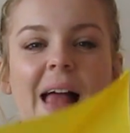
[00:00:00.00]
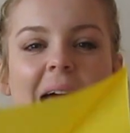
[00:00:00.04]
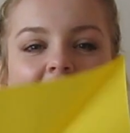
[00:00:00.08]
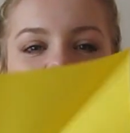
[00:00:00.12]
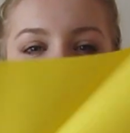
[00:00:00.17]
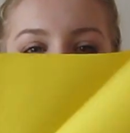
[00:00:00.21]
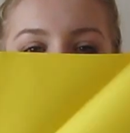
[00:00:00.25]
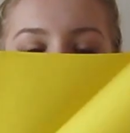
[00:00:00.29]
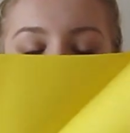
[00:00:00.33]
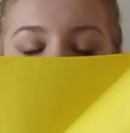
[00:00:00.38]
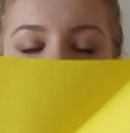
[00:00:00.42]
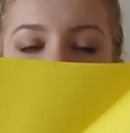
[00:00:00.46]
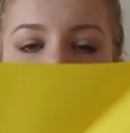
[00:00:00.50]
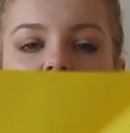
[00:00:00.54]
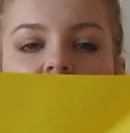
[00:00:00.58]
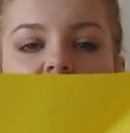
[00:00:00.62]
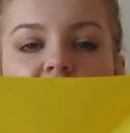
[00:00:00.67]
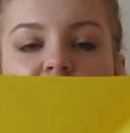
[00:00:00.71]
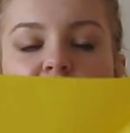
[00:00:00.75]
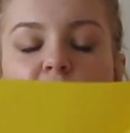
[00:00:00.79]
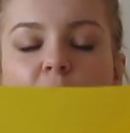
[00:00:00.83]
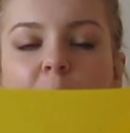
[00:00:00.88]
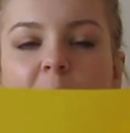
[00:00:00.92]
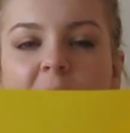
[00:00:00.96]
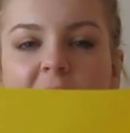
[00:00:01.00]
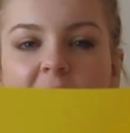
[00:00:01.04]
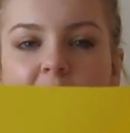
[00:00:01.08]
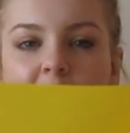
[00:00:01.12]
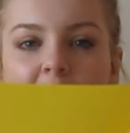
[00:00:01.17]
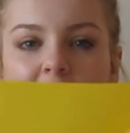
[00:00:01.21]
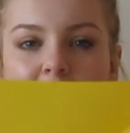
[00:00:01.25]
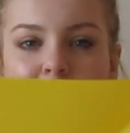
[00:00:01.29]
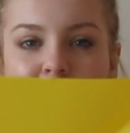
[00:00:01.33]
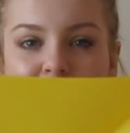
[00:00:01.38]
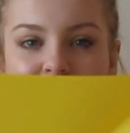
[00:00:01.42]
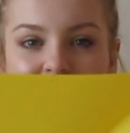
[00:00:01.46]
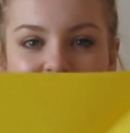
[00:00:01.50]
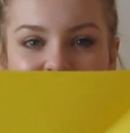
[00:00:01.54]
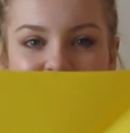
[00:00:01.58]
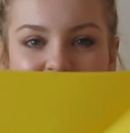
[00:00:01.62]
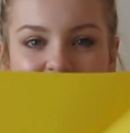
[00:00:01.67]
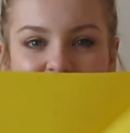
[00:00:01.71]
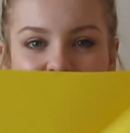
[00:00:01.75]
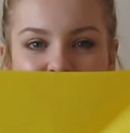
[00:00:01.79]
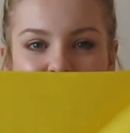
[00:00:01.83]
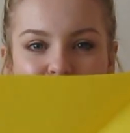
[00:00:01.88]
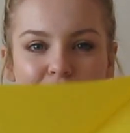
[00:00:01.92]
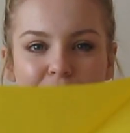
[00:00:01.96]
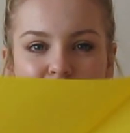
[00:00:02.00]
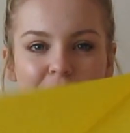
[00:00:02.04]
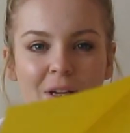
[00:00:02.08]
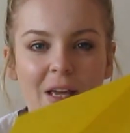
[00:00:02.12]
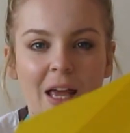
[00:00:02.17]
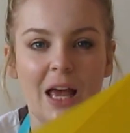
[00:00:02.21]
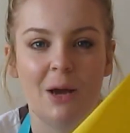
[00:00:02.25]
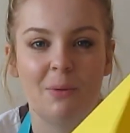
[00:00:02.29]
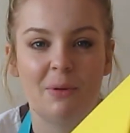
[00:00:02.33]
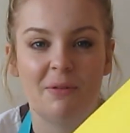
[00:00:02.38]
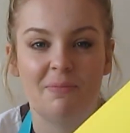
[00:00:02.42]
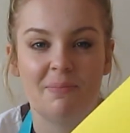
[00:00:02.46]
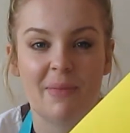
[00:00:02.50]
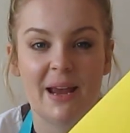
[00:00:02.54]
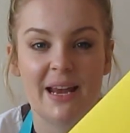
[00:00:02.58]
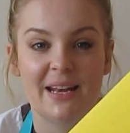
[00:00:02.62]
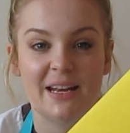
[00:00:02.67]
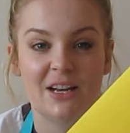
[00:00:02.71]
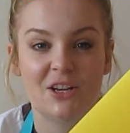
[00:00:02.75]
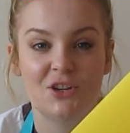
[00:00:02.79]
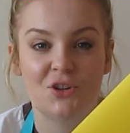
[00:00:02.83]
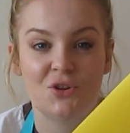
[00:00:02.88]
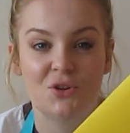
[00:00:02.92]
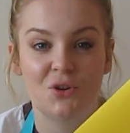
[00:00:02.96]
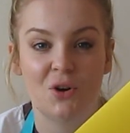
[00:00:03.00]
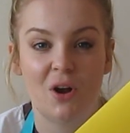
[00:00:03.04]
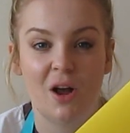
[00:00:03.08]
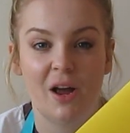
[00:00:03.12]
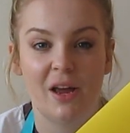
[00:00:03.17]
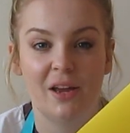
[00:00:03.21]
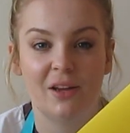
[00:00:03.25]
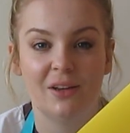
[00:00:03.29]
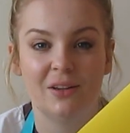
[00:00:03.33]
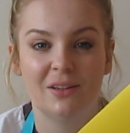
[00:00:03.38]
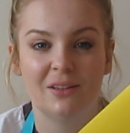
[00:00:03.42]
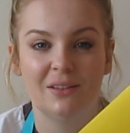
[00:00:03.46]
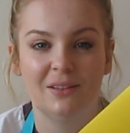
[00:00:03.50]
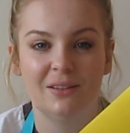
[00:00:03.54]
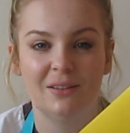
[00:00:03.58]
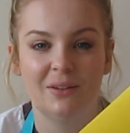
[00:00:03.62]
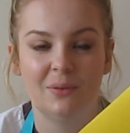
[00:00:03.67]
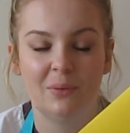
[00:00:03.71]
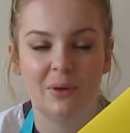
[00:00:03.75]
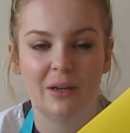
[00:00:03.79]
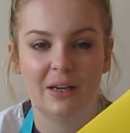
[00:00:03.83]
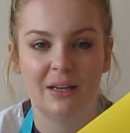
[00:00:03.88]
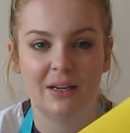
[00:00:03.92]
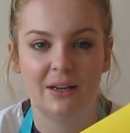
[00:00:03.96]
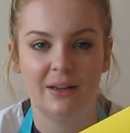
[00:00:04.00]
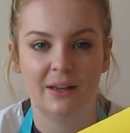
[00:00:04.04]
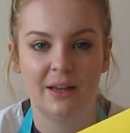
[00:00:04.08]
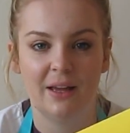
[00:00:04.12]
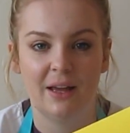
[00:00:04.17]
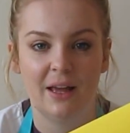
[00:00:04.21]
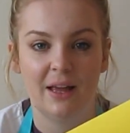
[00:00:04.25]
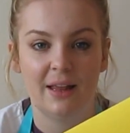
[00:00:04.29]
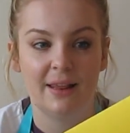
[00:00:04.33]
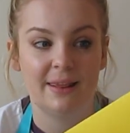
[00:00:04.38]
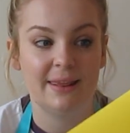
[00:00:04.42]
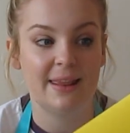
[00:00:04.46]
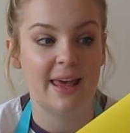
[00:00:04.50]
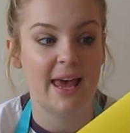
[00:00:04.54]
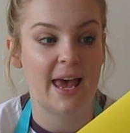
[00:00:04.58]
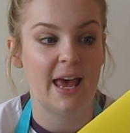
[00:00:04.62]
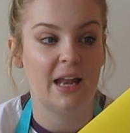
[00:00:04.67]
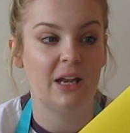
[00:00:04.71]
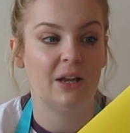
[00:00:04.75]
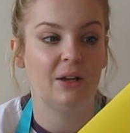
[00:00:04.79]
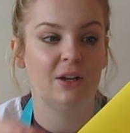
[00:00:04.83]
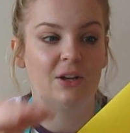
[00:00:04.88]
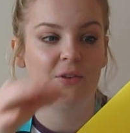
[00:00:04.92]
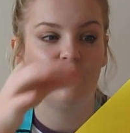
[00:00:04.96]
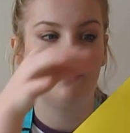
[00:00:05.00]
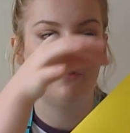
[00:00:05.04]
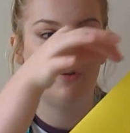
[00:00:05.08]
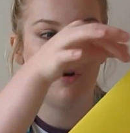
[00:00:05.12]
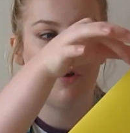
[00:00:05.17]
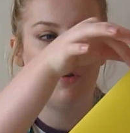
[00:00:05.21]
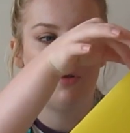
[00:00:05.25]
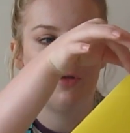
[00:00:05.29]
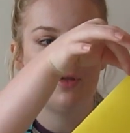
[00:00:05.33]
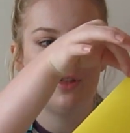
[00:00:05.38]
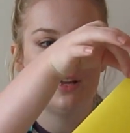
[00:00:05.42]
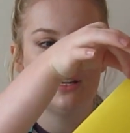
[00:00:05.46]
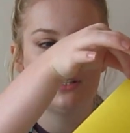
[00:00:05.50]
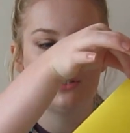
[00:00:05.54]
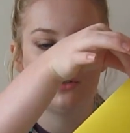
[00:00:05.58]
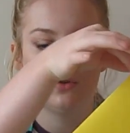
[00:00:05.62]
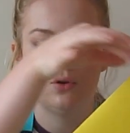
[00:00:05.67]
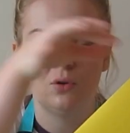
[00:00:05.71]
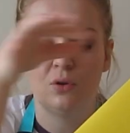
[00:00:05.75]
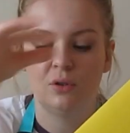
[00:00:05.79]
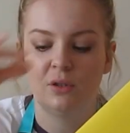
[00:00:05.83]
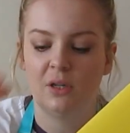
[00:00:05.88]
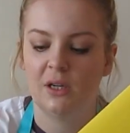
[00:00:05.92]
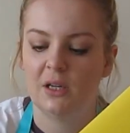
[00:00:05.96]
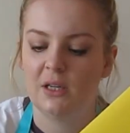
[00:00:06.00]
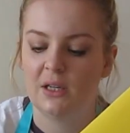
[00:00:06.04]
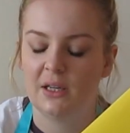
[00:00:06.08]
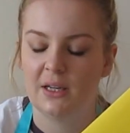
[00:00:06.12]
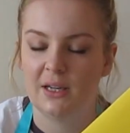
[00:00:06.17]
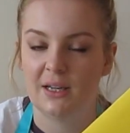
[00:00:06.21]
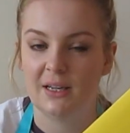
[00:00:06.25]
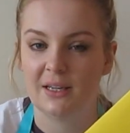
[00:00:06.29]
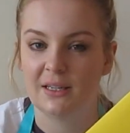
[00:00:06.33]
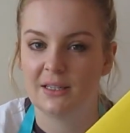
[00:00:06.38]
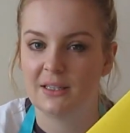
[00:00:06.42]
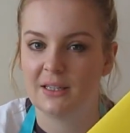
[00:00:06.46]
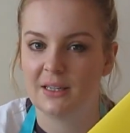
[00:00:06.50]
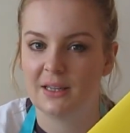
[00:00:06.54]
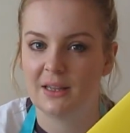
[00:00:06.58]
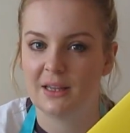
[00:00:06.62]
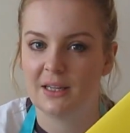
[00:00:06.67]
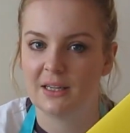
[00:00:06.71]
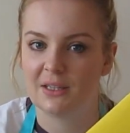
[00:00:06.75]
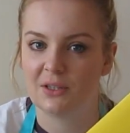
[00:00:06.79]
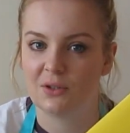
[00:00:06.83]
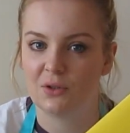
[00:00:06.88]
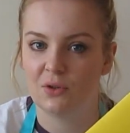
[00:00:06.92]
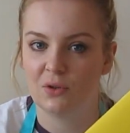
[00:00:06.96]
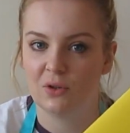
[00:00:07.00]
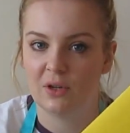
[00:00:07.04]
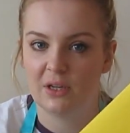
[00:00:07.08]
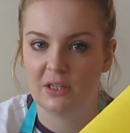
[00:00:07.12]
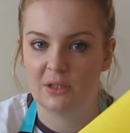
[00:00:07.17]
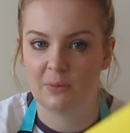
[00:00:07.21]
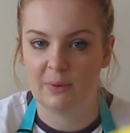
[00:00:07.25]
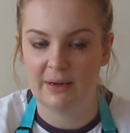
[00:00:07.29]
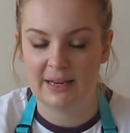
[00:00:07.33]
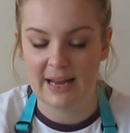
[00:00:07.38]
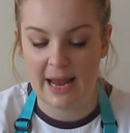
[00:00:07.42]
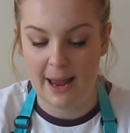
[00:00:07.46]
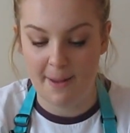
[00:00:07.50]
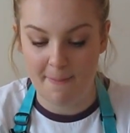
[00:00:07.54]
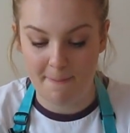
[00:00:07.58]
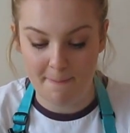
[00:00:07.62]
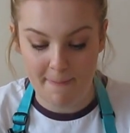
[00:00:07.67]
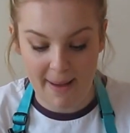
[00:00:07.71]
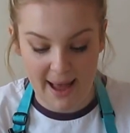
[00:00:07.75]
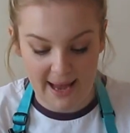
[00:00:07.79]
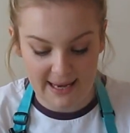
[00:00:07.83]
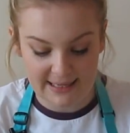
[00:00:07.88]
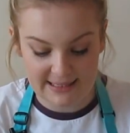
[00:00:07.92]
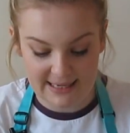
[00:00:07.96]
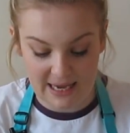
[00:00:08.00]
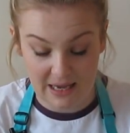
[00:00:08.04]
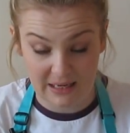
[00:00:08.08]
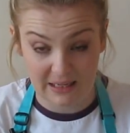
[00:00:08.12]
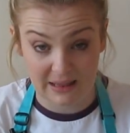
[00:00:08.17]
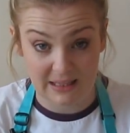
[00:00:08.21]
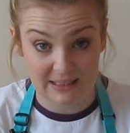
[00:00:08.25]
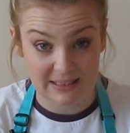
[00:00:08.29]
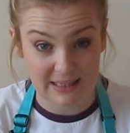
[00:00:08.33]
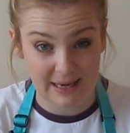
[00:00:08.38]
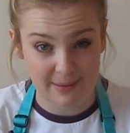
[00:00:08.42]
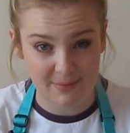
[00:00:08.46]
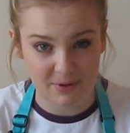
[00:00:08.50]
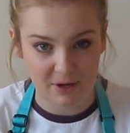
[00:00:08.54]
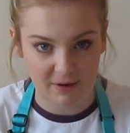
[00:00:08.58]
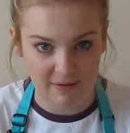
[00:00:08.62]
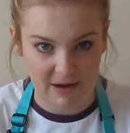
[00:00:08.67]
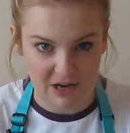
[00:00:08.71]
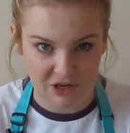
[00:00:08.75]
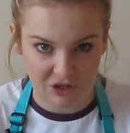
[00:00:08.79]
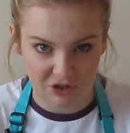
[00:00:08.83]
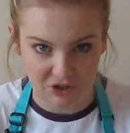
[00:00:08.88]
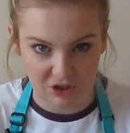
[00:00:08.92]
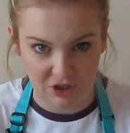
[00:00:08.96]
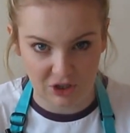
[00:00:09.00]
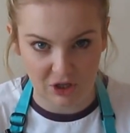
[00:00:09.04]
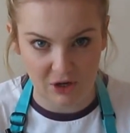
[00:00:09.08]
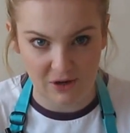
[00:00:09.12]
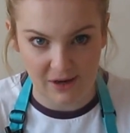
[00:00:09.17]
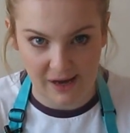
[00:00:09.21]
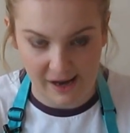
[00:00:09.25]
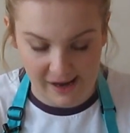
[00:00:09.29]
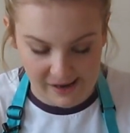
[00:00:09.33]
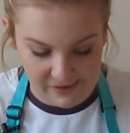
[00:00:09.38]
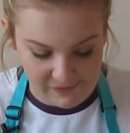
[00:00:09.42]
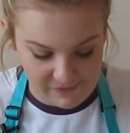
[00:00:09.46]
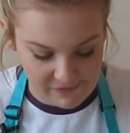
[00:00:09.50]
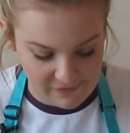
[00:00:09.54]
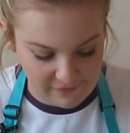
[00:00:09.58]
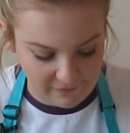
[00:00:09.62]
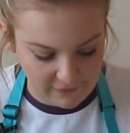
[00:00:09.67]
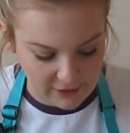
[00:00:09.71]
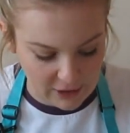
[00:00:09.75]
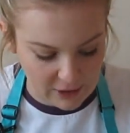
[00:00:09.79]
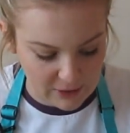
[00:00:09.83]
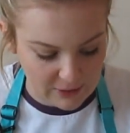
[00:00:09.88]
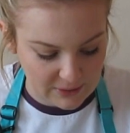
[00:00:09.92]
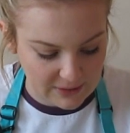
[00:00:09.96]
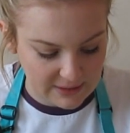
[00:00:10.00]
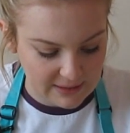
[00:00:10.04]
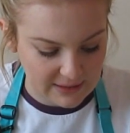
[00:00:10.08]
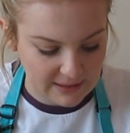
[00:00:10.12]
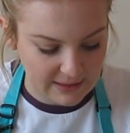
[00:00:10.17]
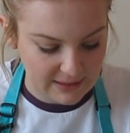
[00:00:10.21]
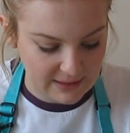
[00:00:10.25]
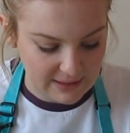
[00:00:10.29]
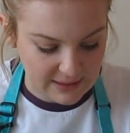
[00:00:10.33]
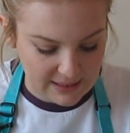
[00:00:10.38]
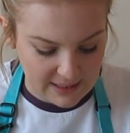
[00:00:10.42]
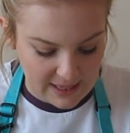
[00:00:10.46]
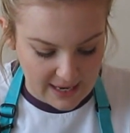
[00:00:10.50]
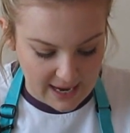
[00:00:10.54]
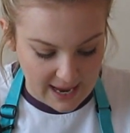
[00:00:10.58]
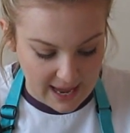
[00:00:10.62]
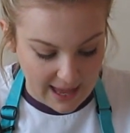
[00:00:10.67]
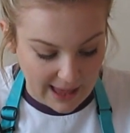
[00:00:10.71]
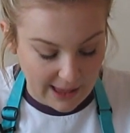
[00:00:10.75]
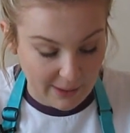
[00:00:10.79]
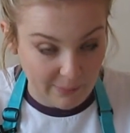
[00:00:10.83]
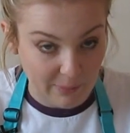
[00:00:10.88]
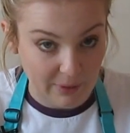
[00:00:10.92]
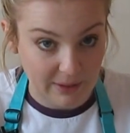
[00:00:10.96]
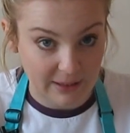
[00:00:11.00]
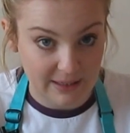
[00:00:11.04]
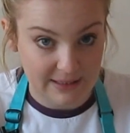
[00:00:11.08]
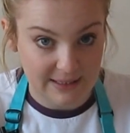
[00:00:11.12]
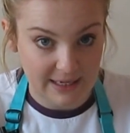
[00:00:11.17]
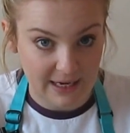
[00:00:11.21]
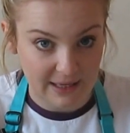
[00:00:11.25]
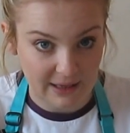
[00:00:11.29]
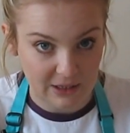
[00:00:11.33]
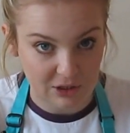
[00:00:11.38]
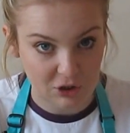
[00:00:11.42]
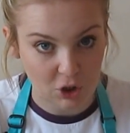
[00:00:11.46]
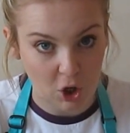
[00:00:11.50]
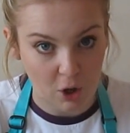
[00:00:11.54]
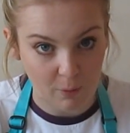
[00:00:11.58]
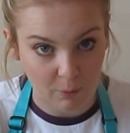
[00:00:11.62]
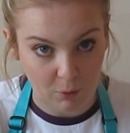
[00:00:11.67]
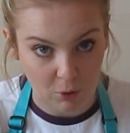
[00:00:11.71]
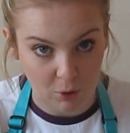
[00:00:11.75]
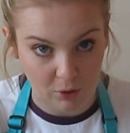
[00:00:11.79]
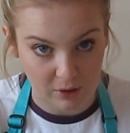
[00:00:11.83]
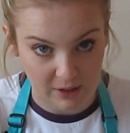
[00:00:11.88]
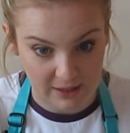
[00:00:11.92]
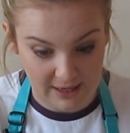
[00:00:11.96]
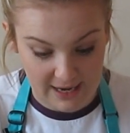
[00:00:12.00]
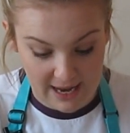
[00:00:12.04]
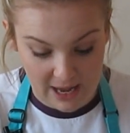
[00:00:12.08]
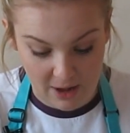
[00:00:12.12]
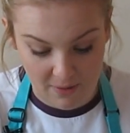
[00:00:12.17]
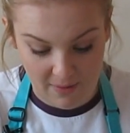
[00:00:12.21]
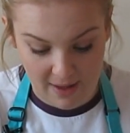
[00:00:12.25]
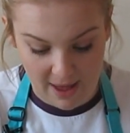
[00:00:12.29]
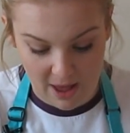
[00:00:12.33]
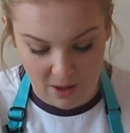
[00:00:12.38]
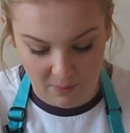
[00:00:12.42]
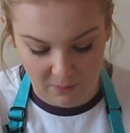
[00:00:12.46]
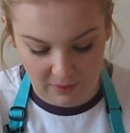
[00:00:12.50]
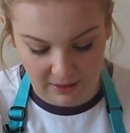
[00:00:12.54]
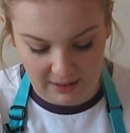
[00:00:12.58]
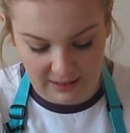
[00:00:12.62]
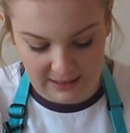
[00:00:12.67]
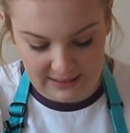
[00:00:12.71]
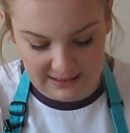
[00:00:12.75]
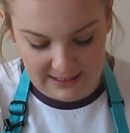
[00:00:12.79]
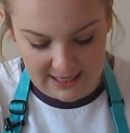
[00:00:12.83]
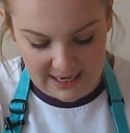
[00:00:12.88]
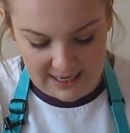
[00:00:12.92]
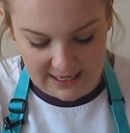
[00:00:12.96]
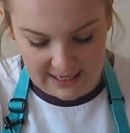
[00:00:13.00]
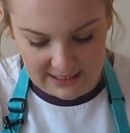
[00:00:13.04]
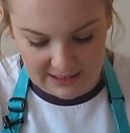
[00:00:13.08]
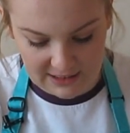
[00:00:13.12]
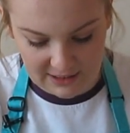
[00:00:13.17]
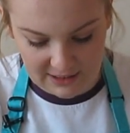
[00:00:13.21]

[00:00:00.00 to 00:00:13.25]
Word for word: our A4 piece of paper rectangle, we've made a triangle. We're gonna then fold this corner to this corner. So we lay it back down in the same direction so you don't get confused. And we're gonna take the top corner now and we're gonna take it